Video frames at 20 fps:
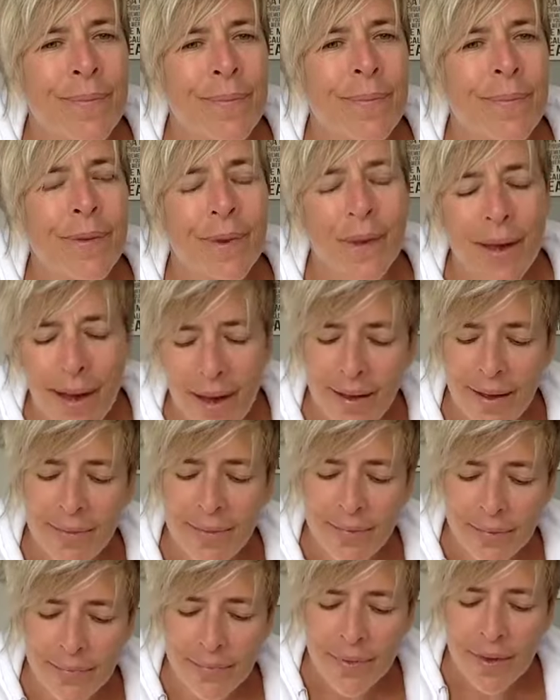Okay.
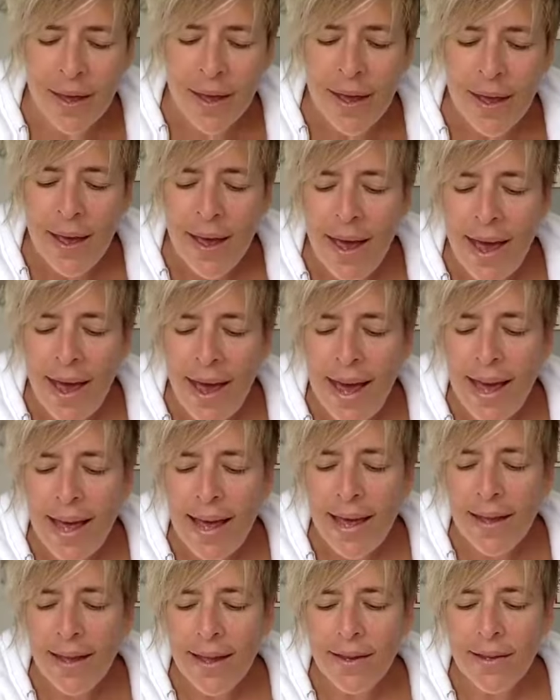
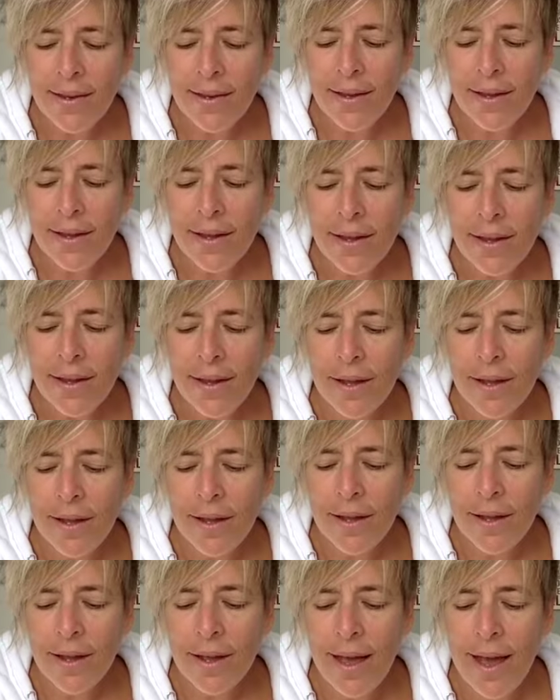And
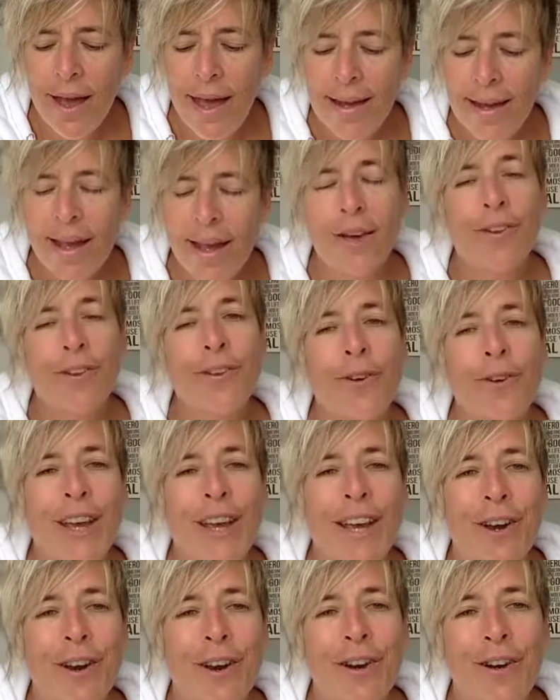I also
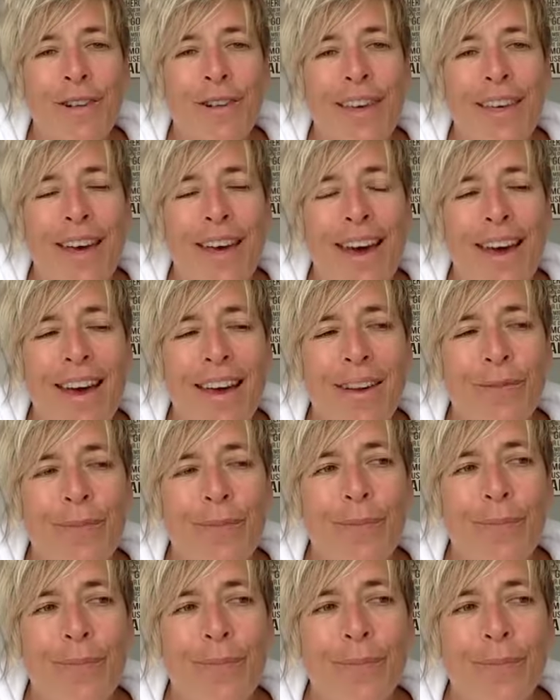hear that
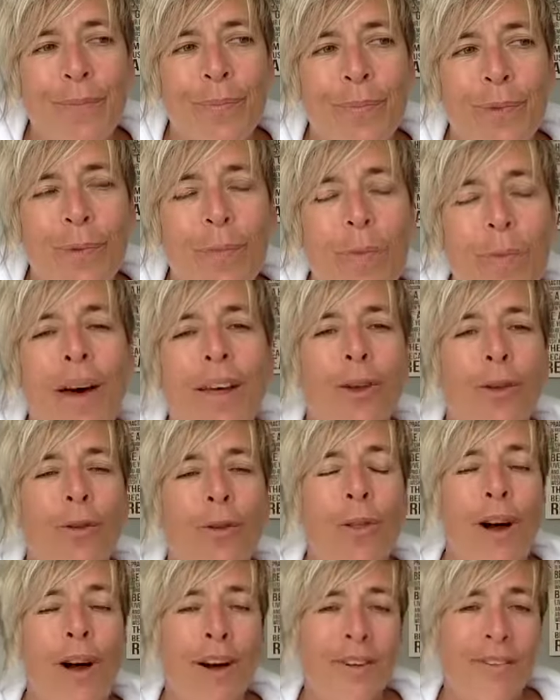while you
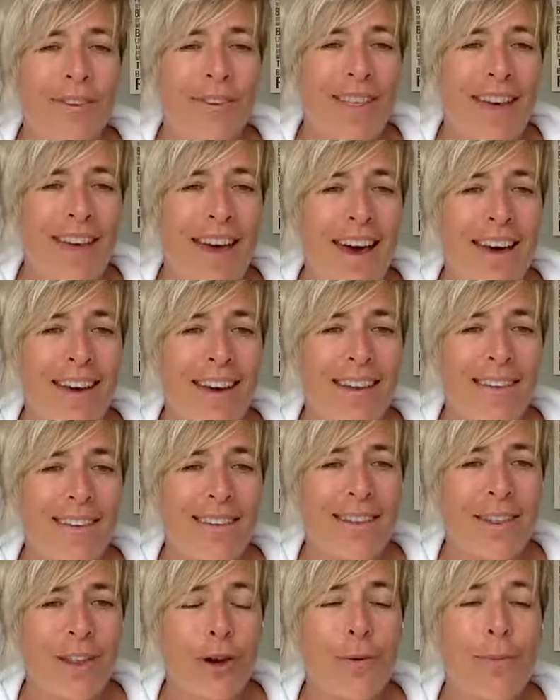long for that,
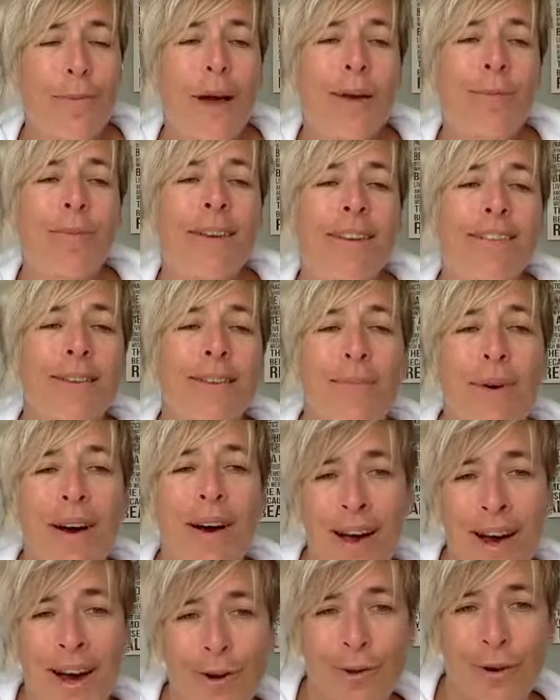there might be some
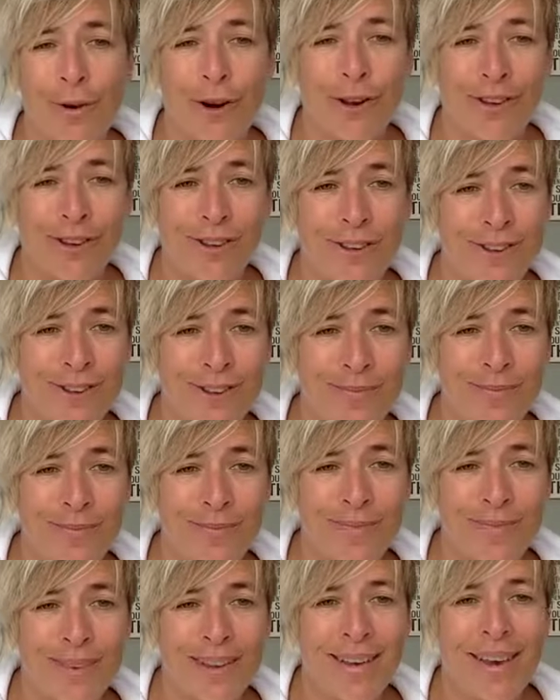eye rolls
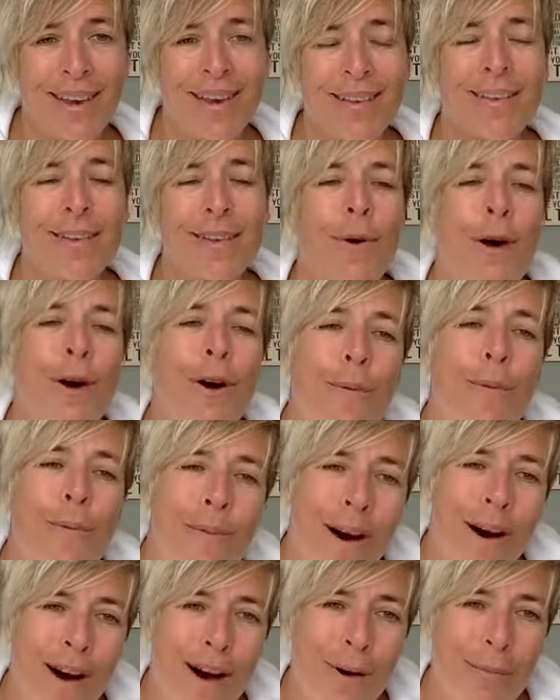and some, oh,
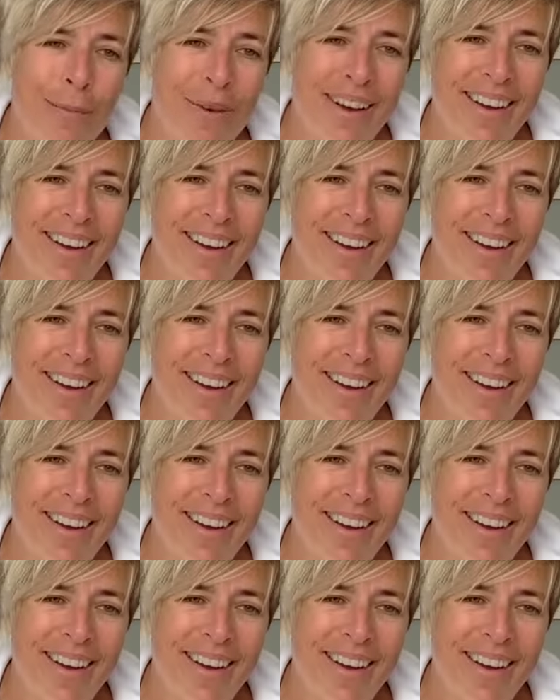mom.